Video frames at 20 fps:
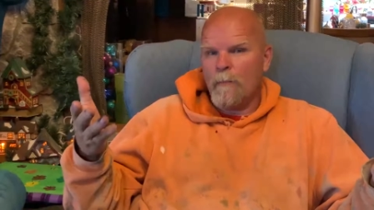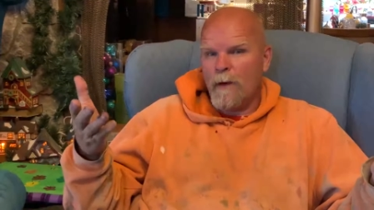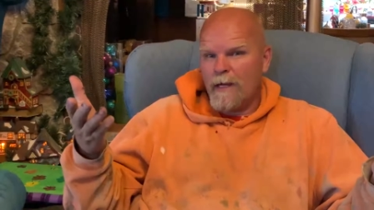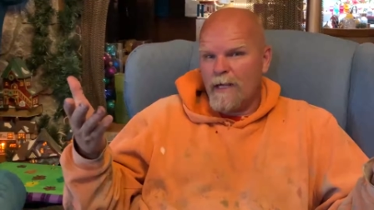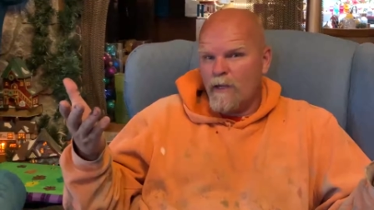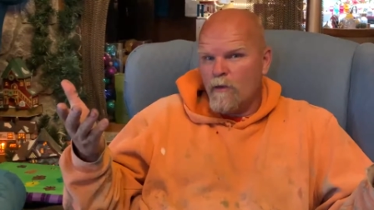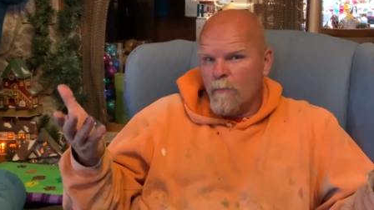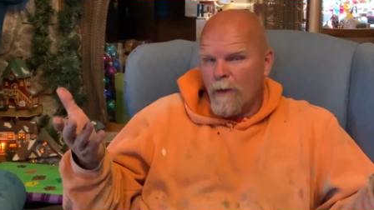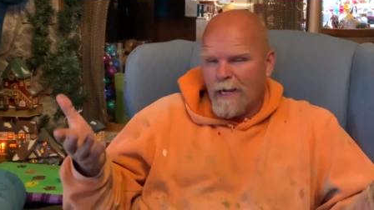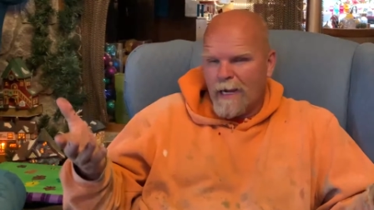
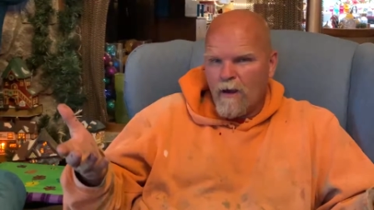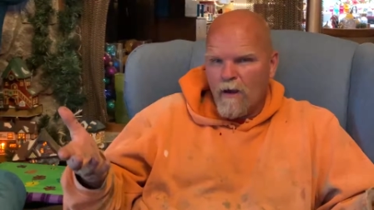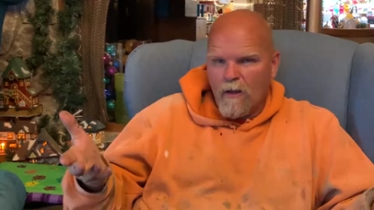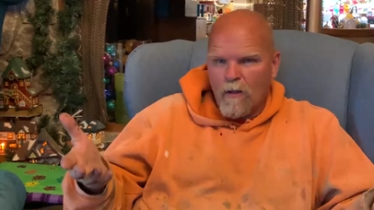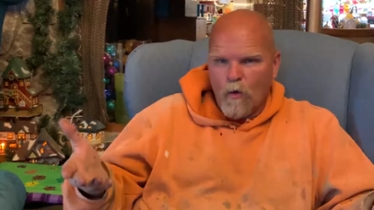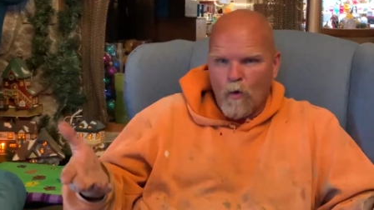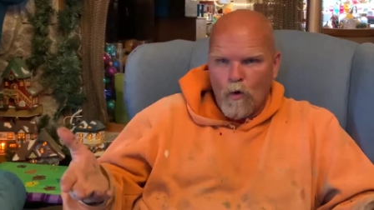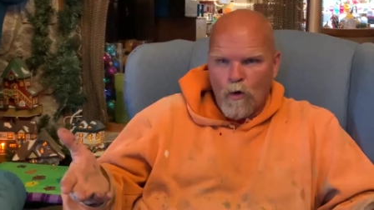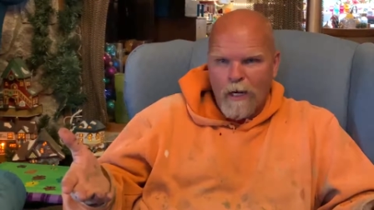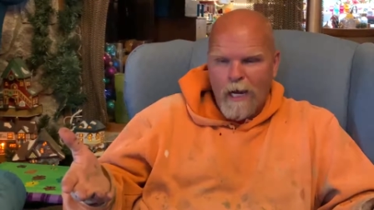what you might
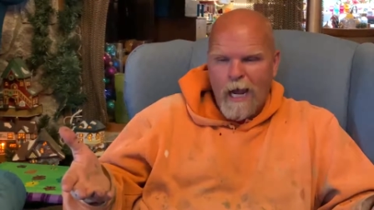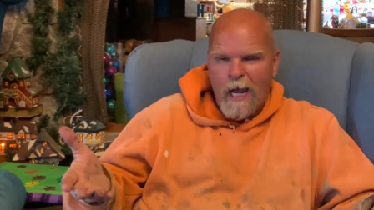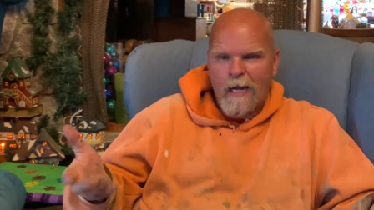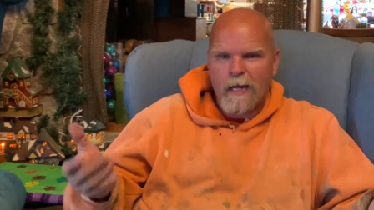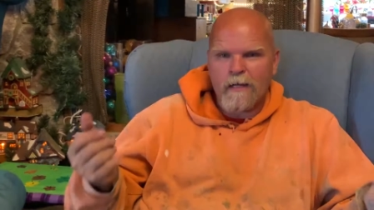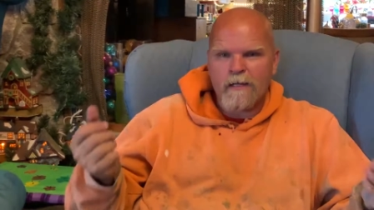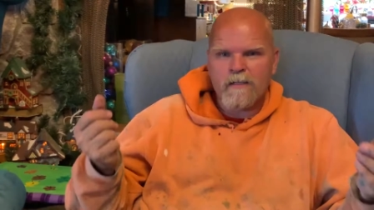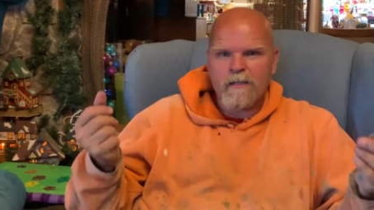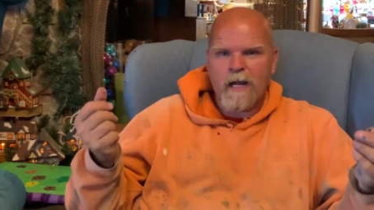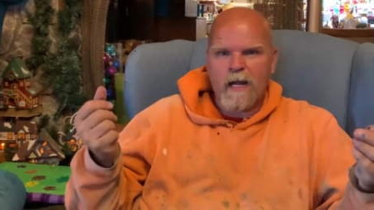call
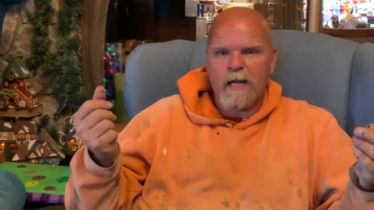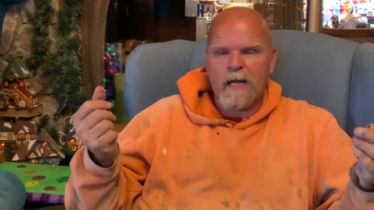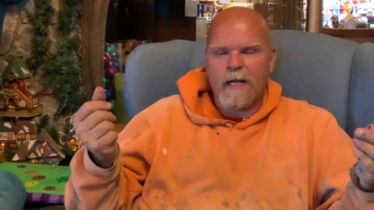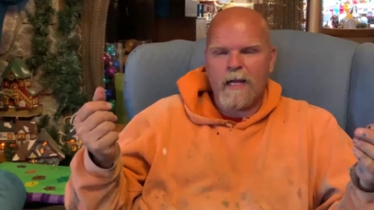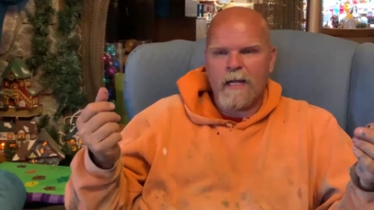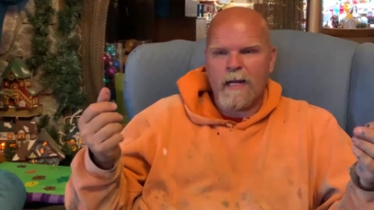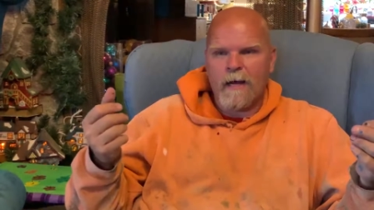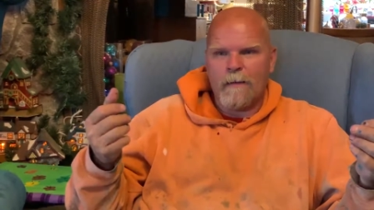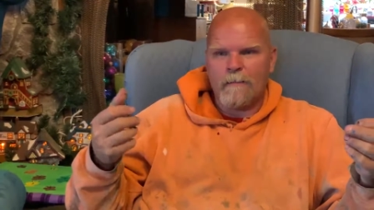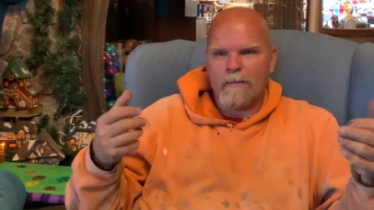organic
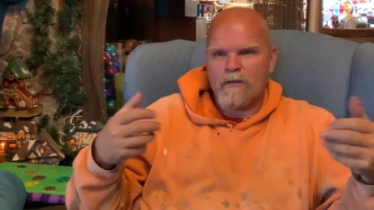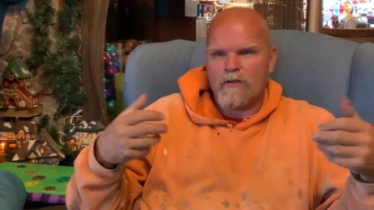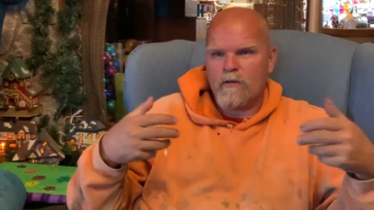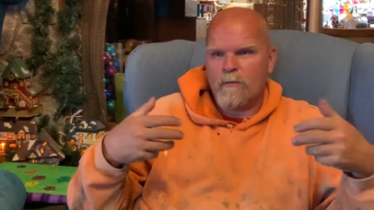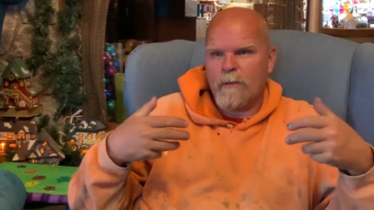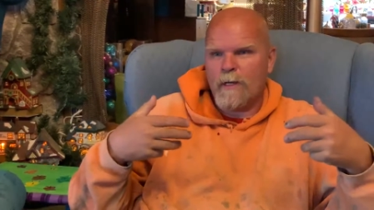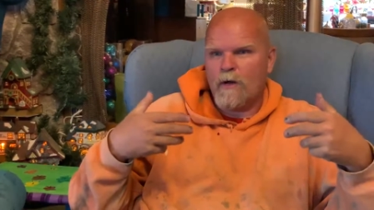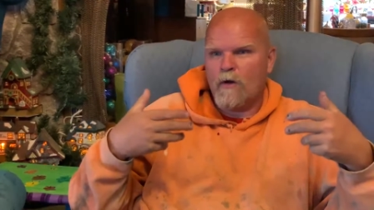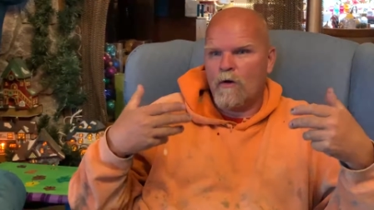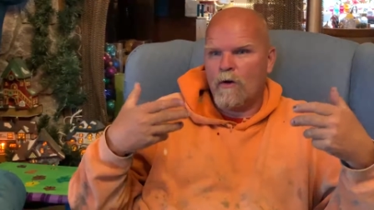staining and I'm
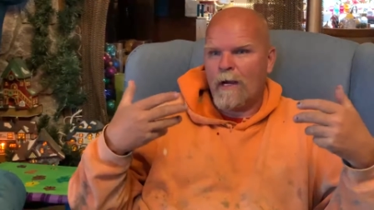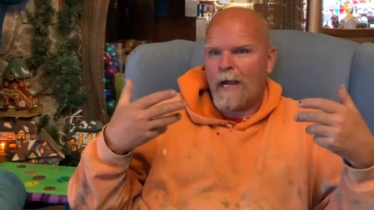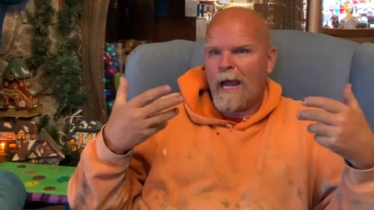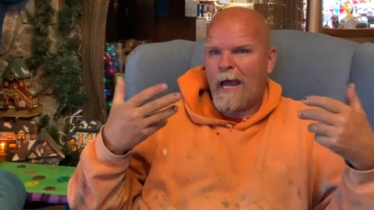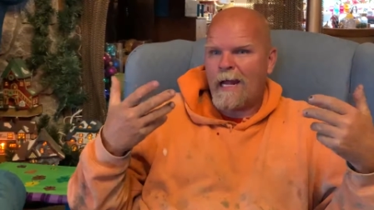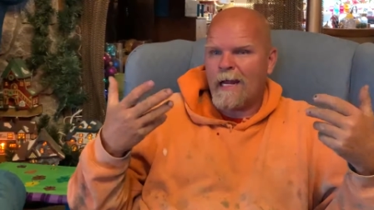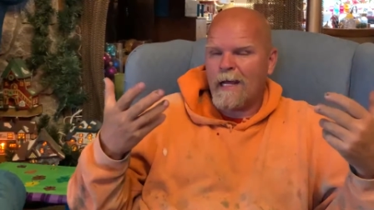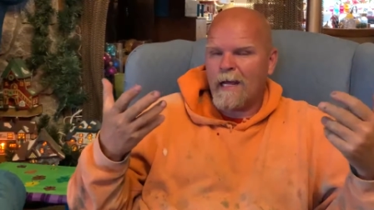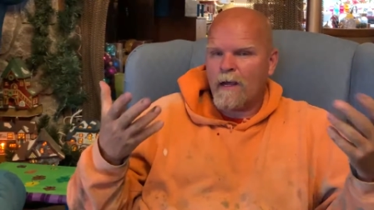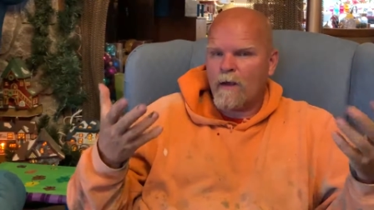assuming
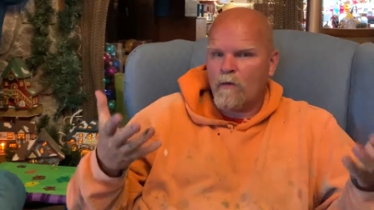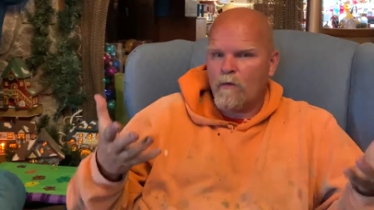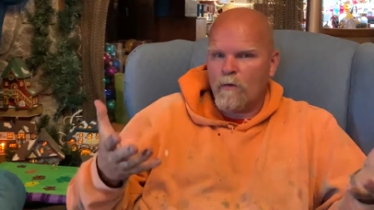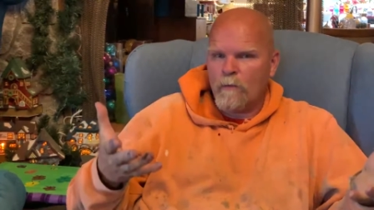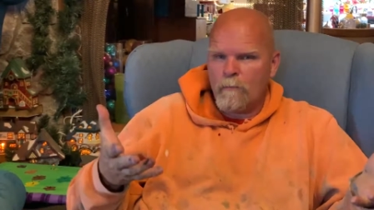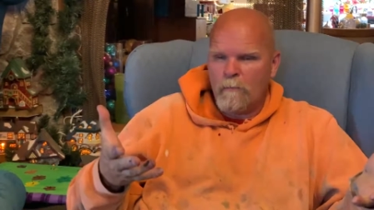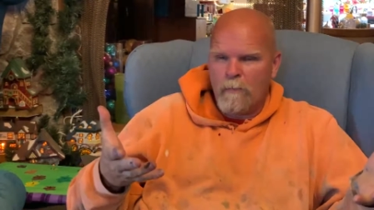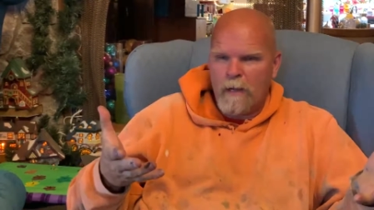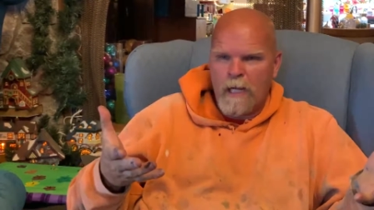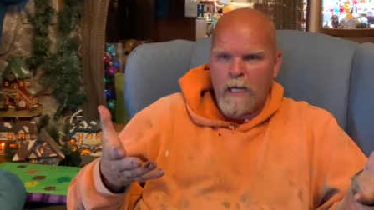organic
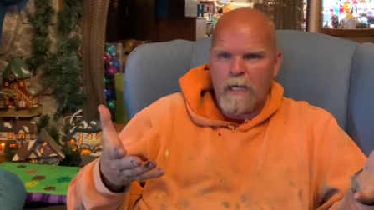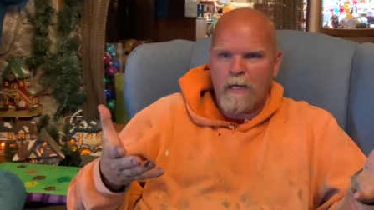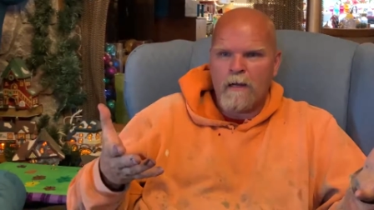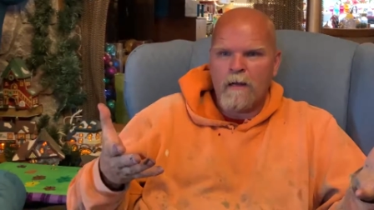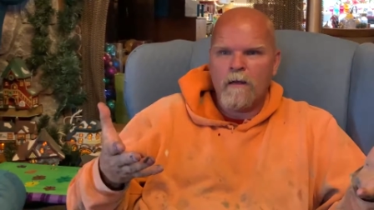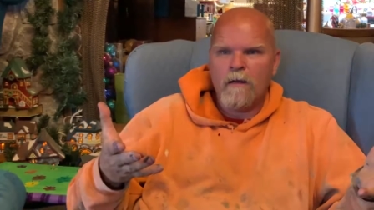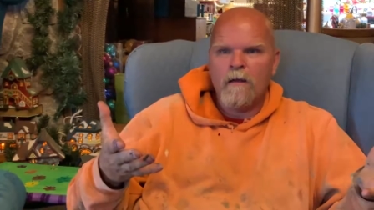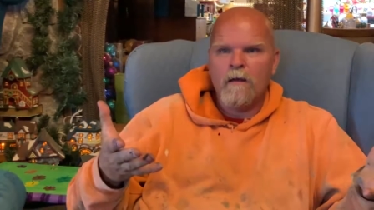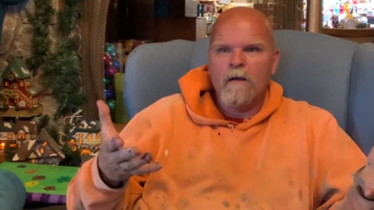would mean